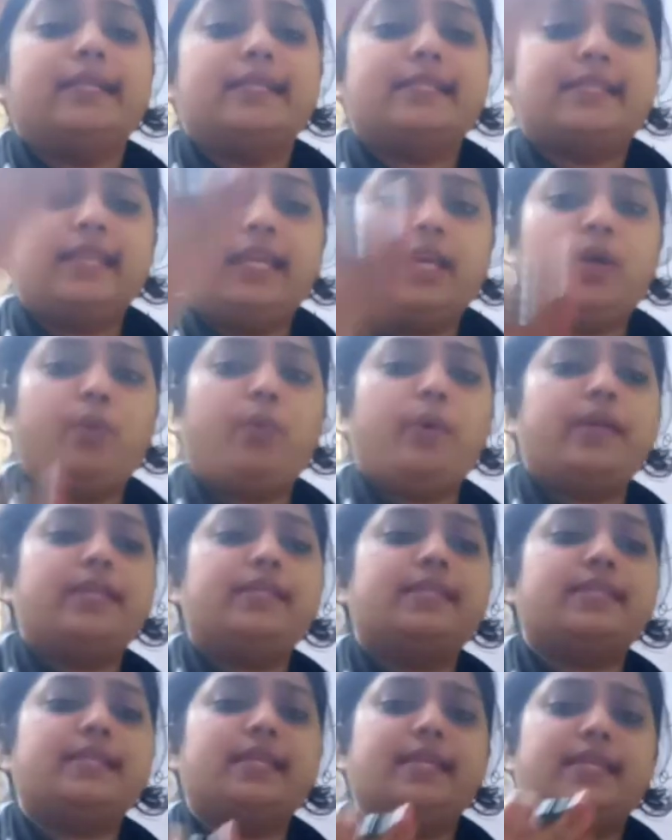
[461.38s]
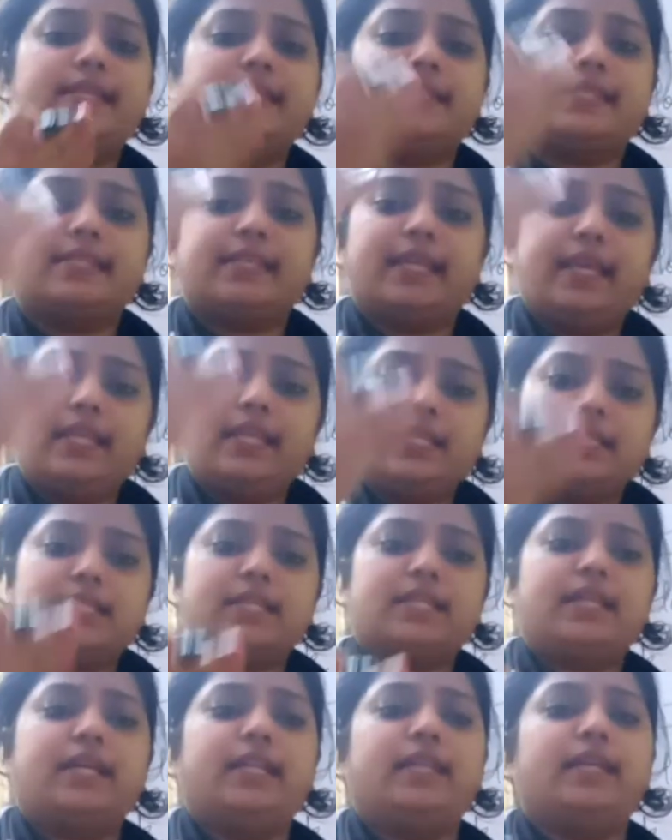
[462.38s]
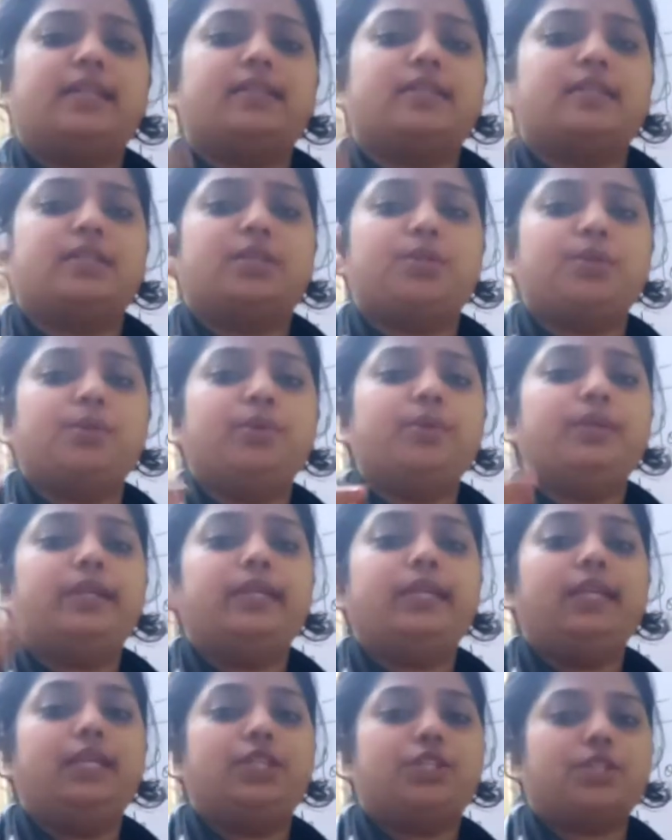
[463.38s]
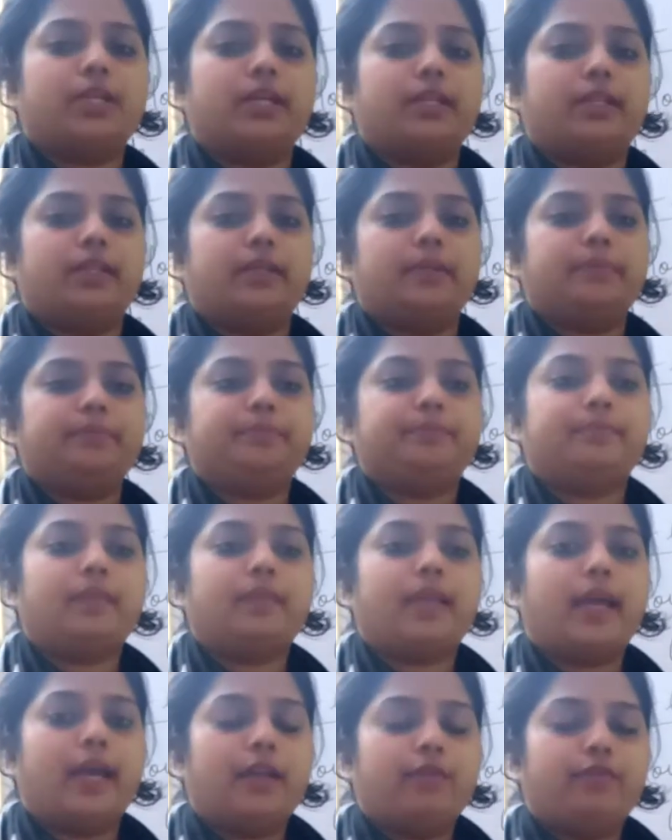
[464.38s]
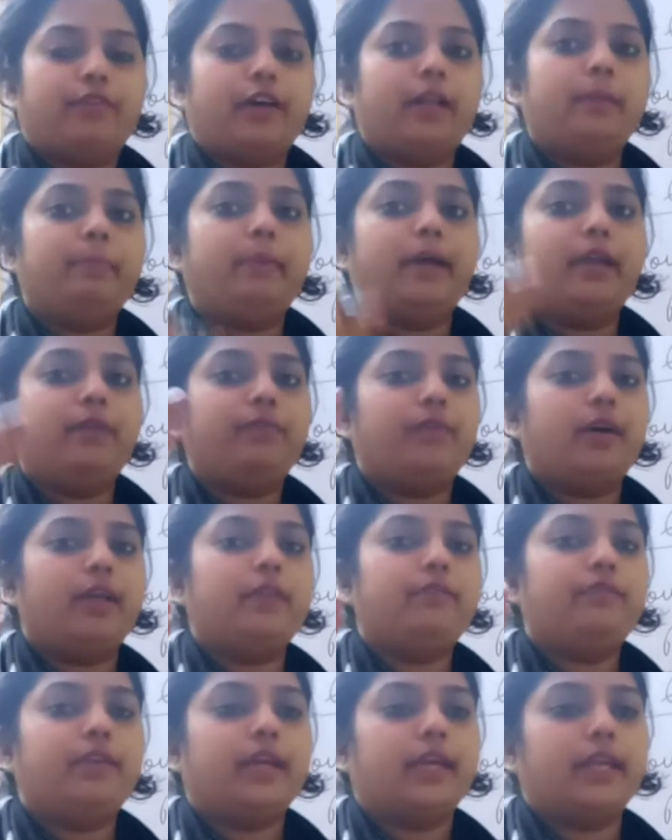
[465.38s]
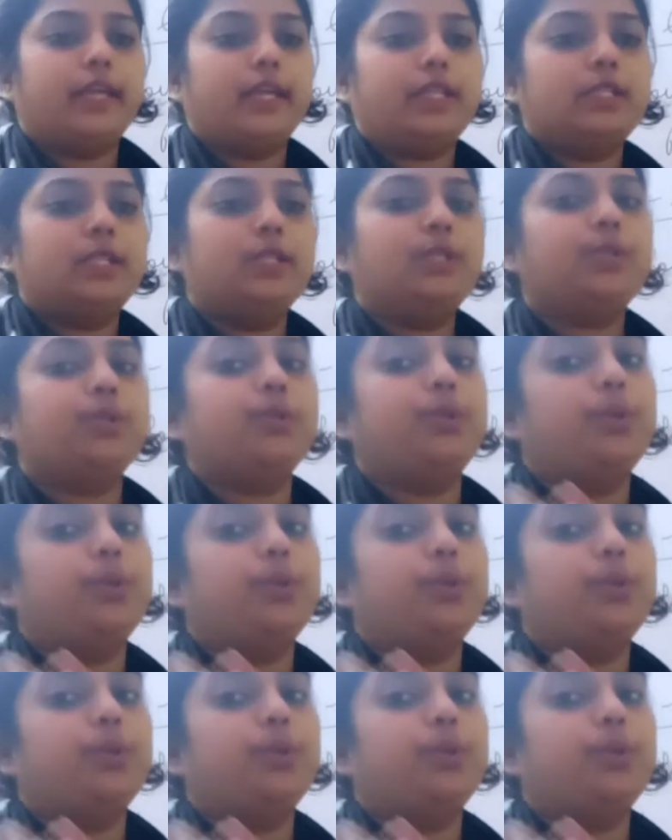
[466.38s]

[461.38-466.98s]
sequence is interconnected to each other and one by one we are getting to